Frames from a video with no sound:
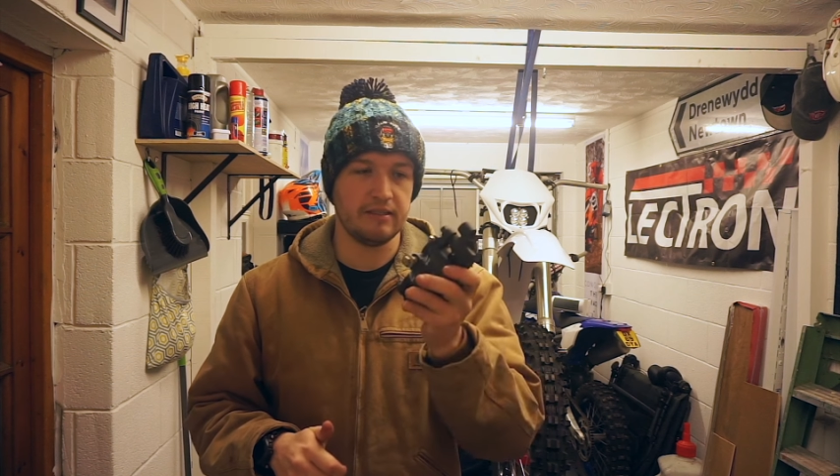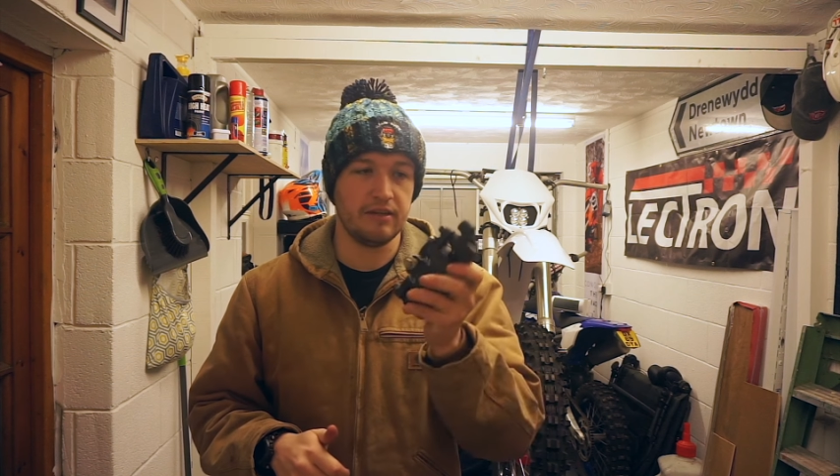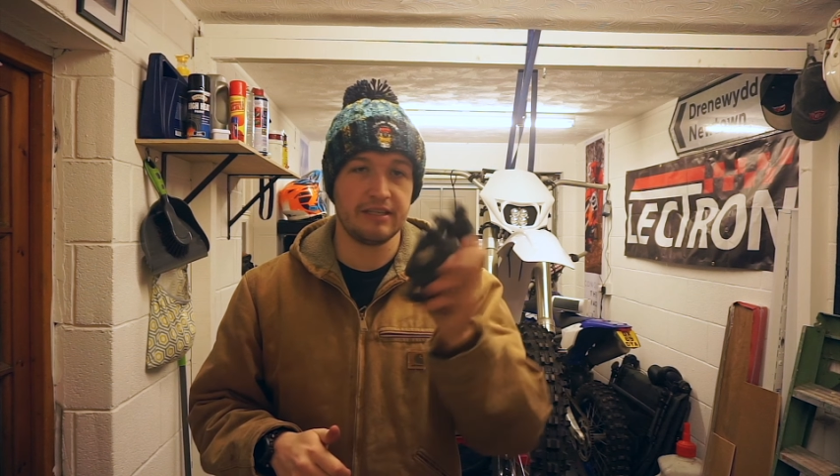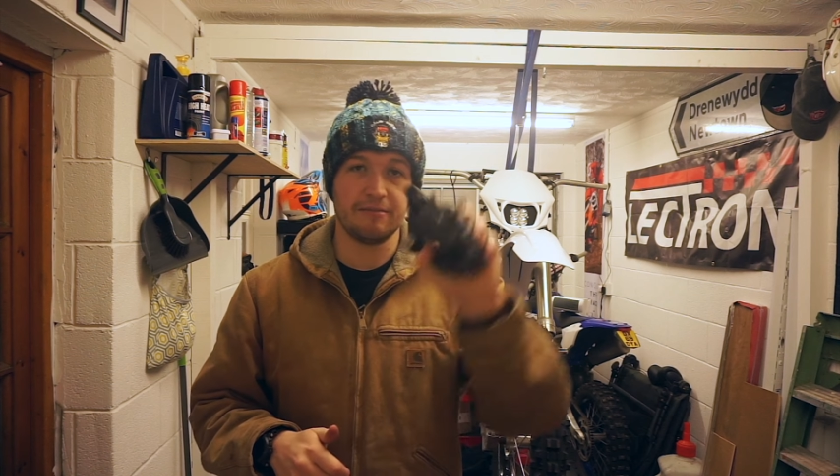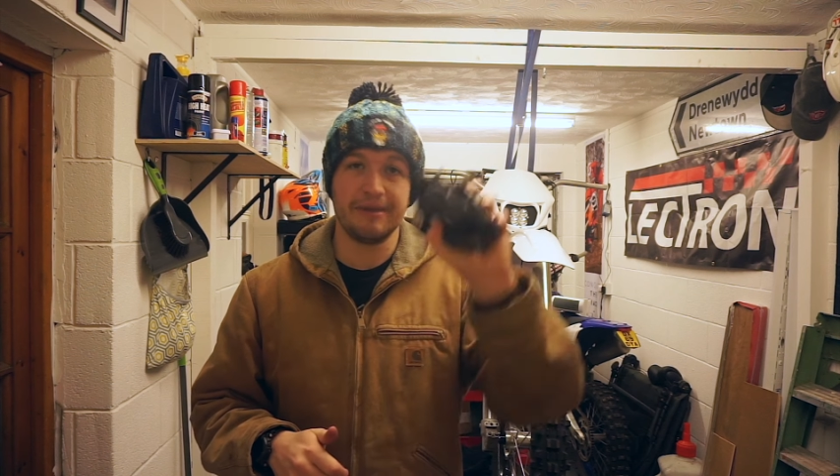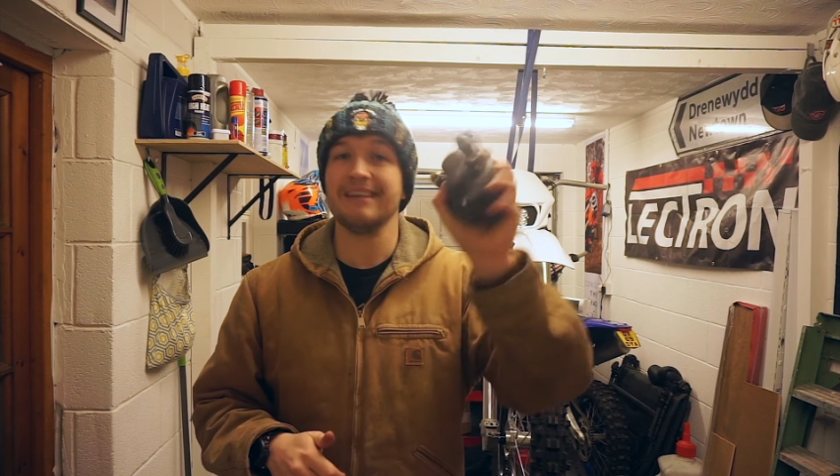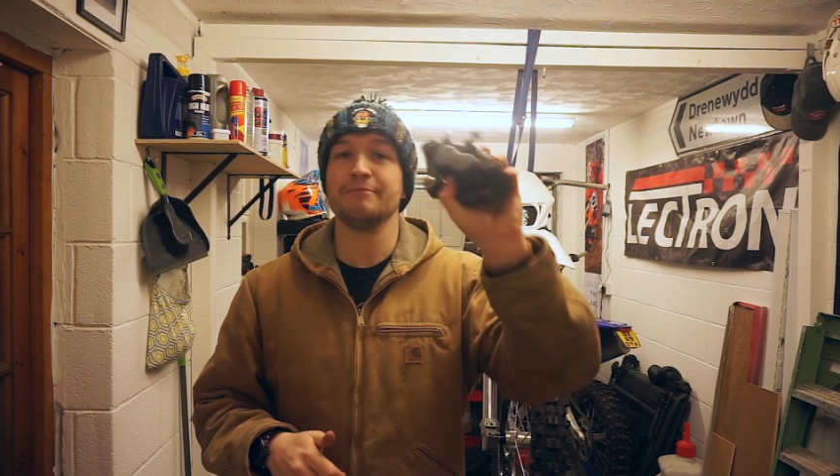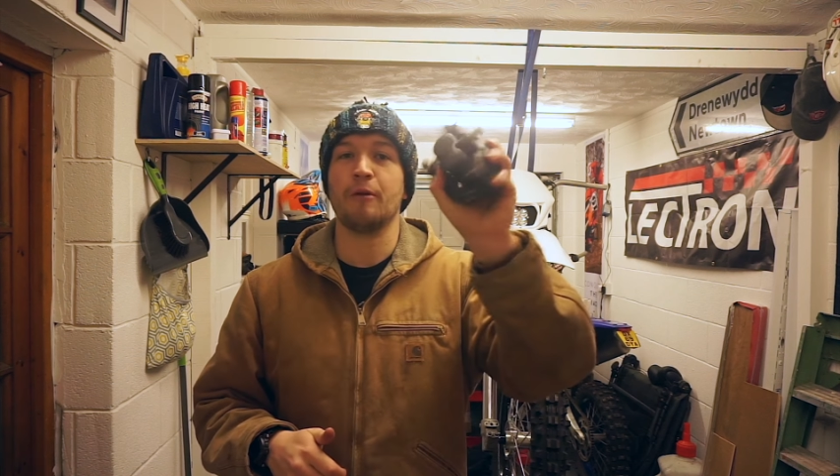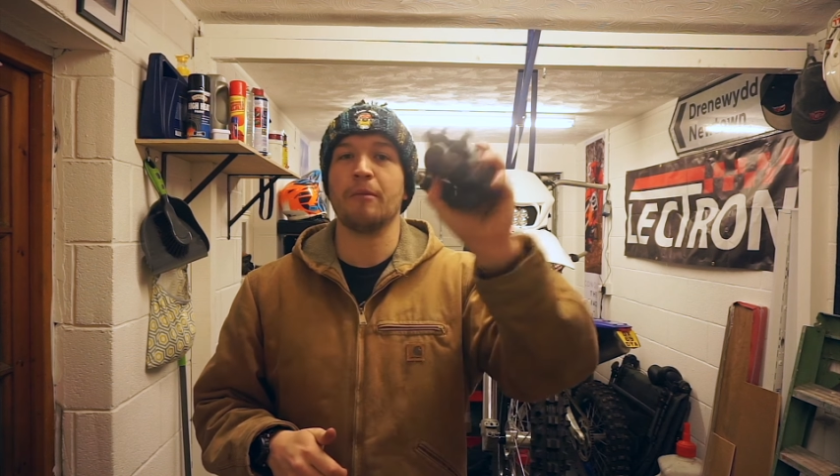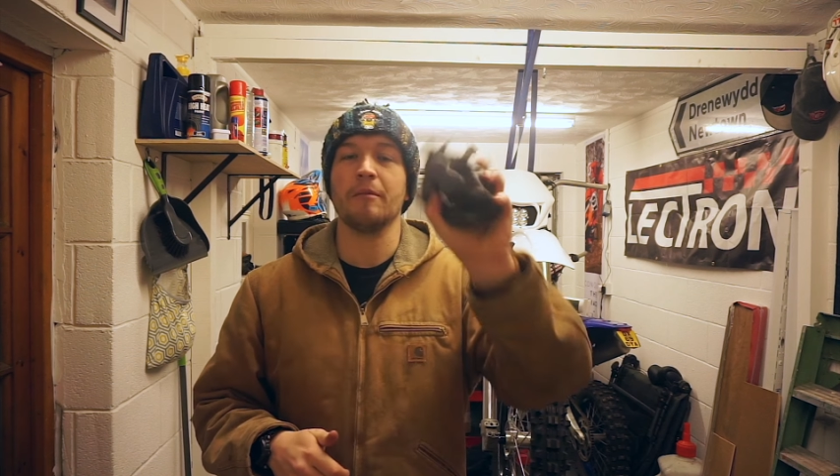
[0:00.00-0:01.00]
So this can be his
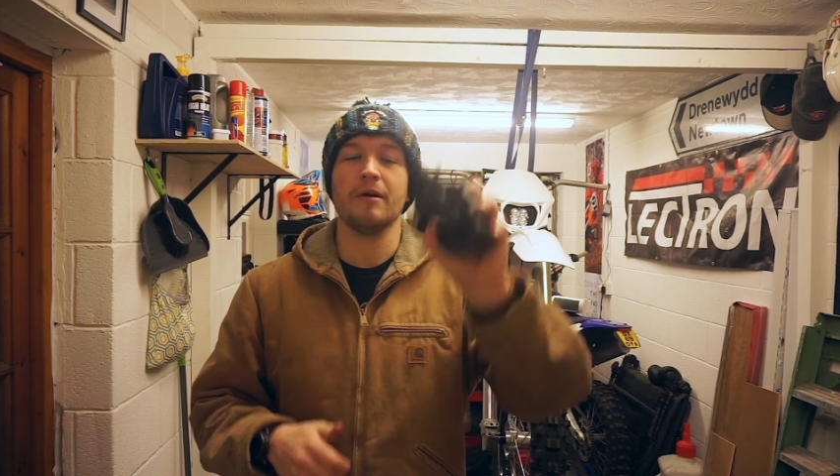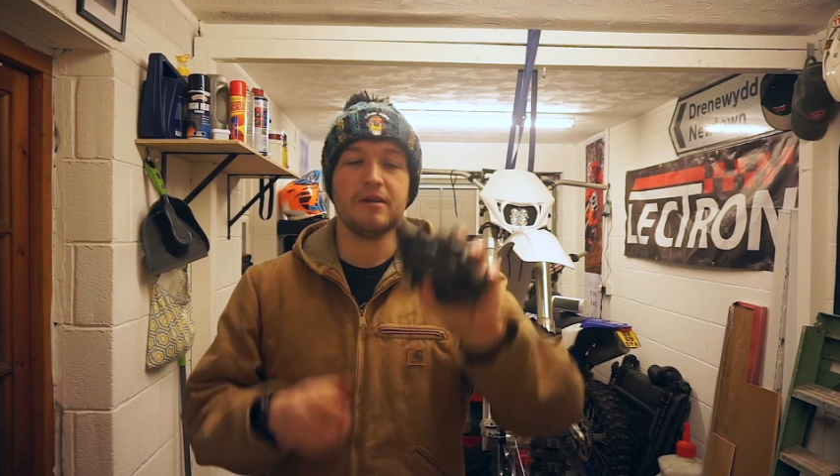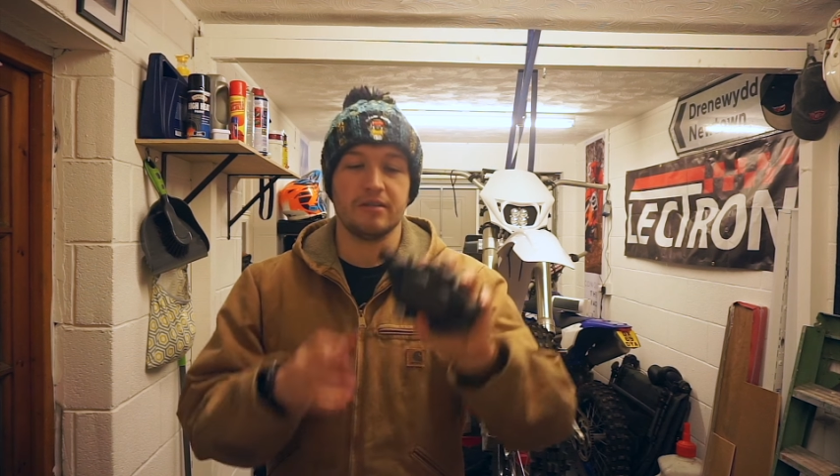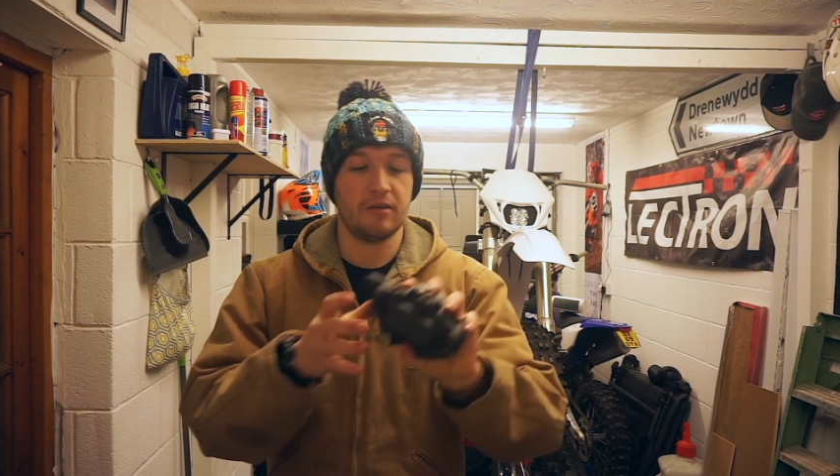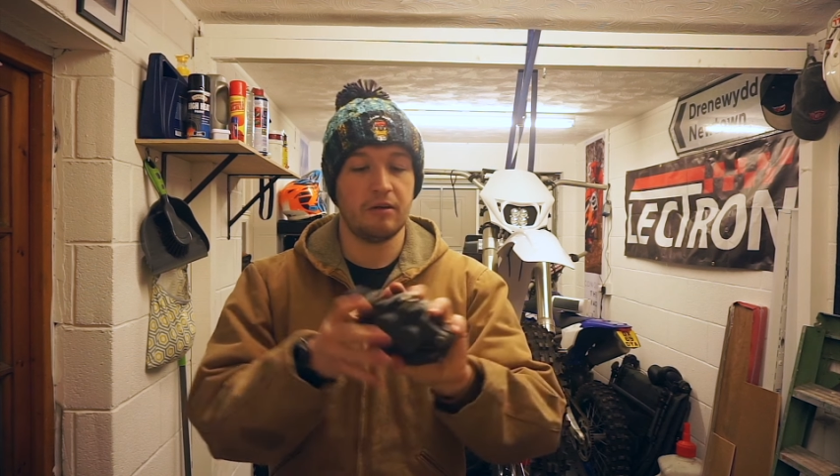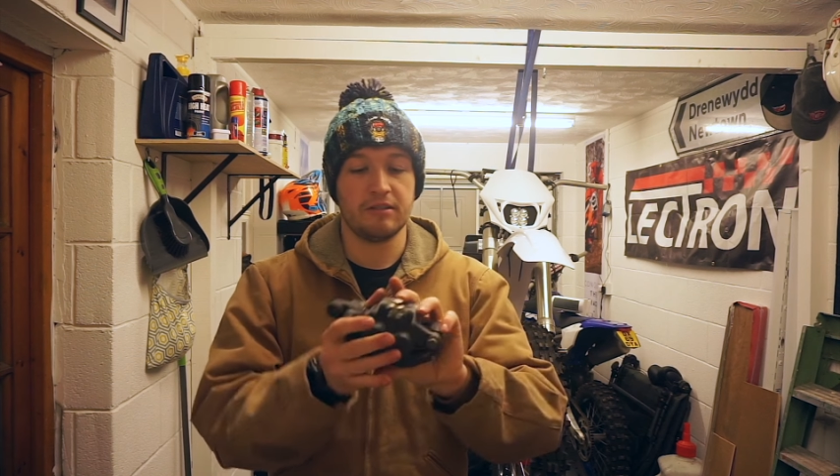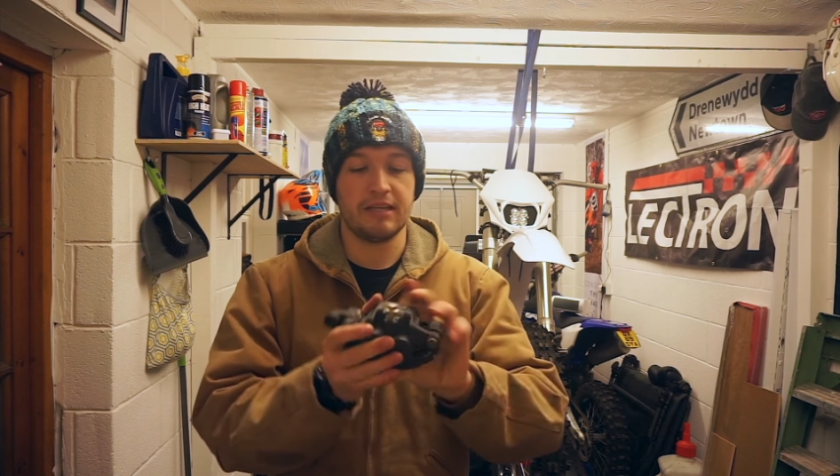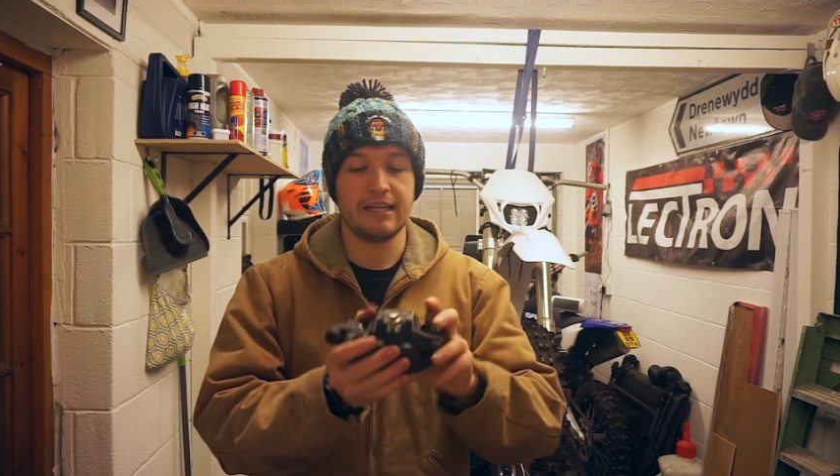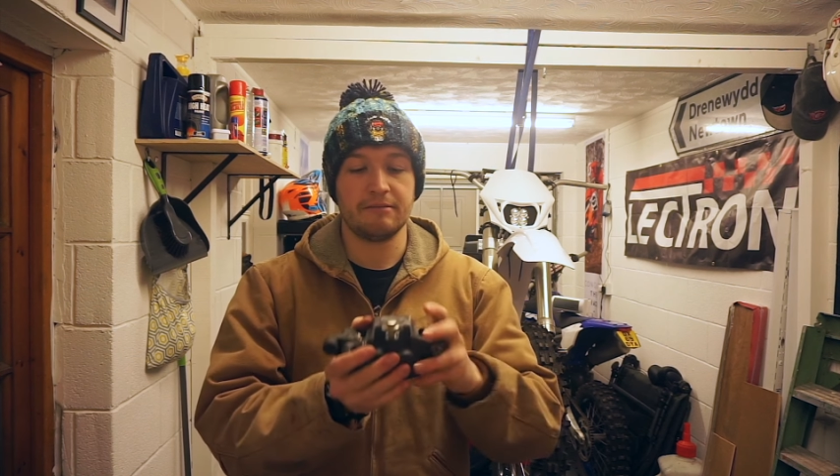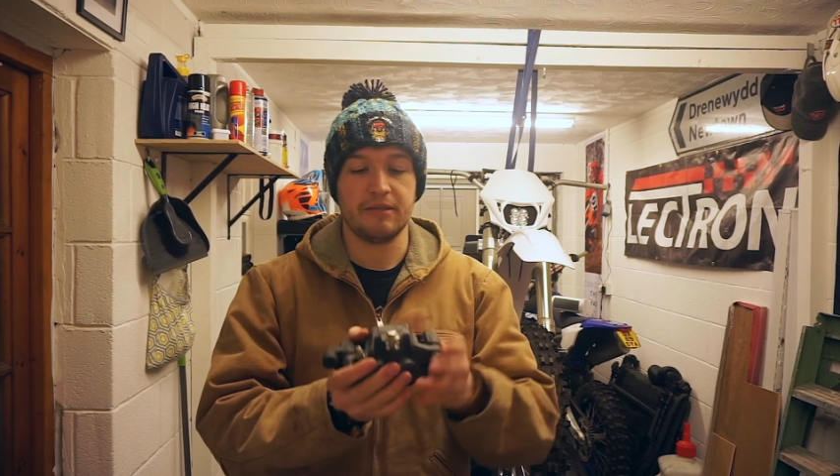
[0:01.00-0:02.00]
problem. So I'll just
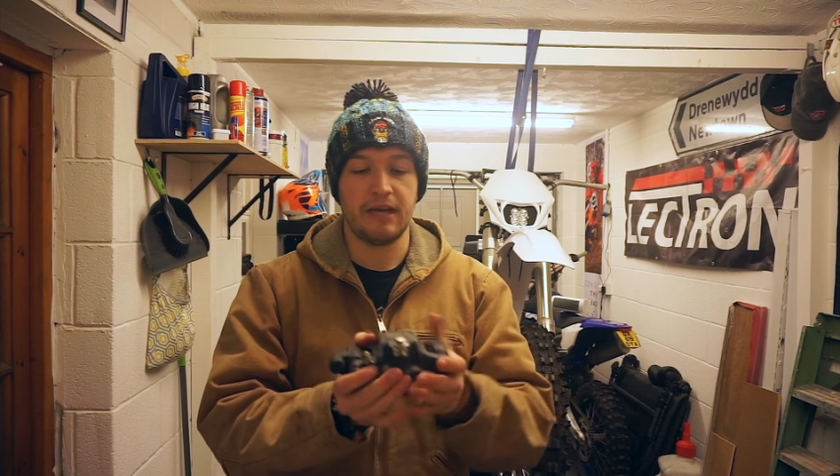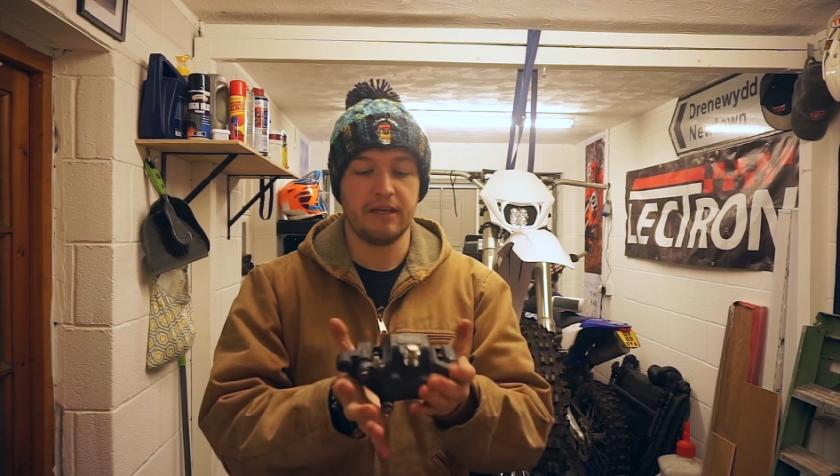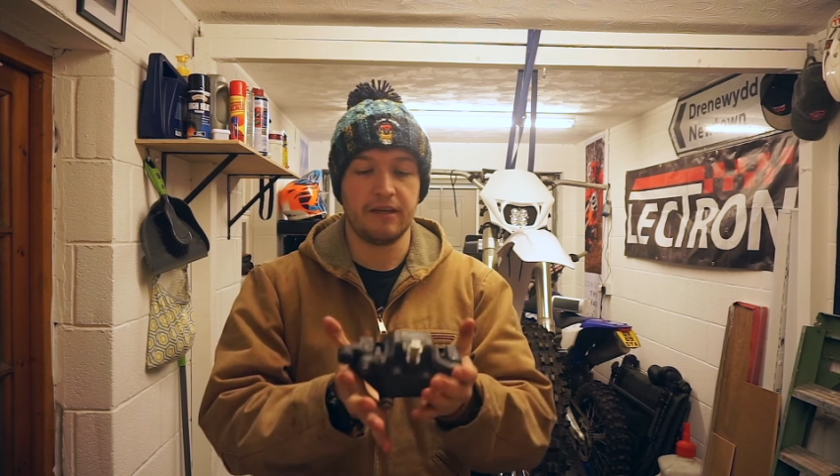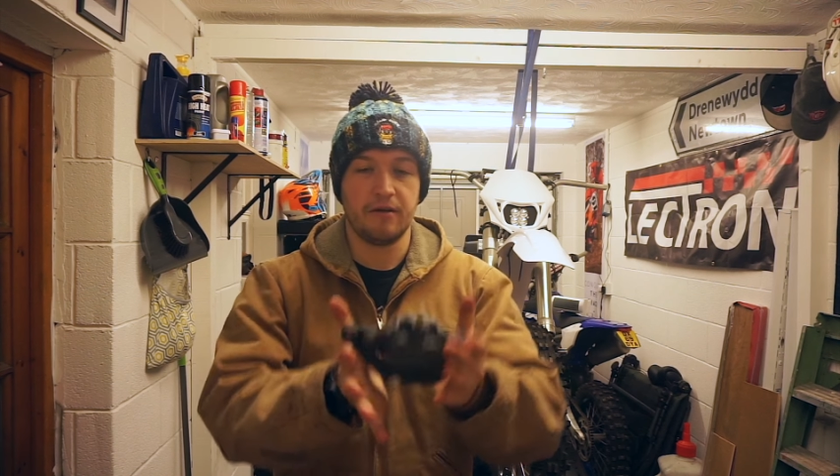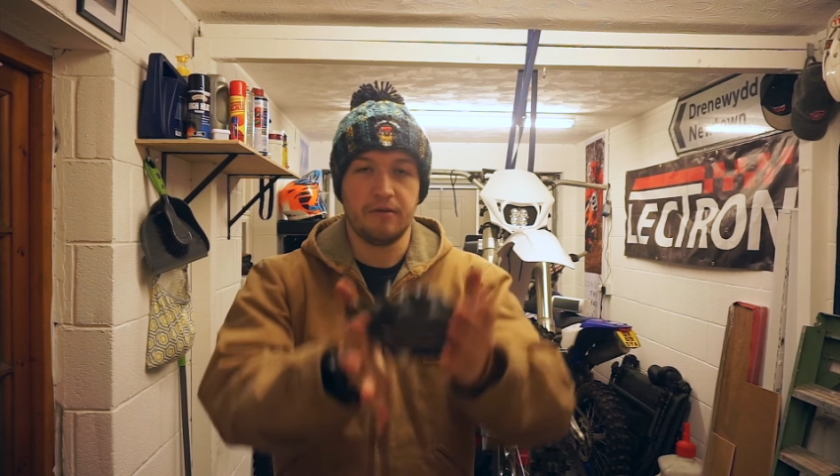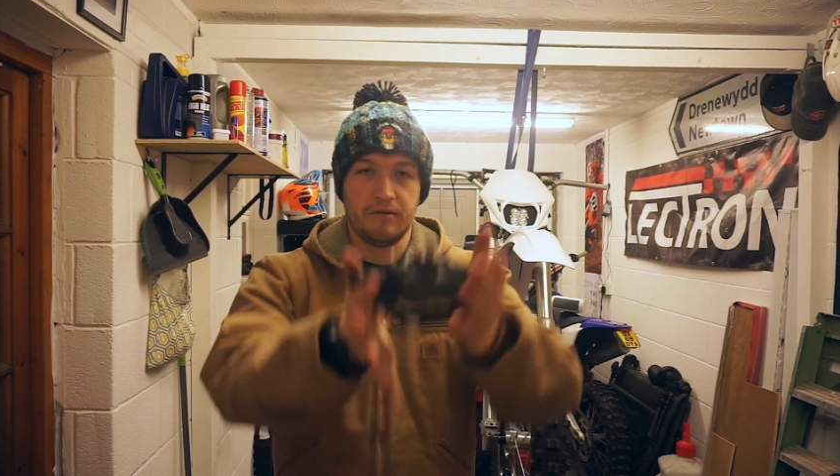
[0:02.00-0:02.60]
hand it to that and go,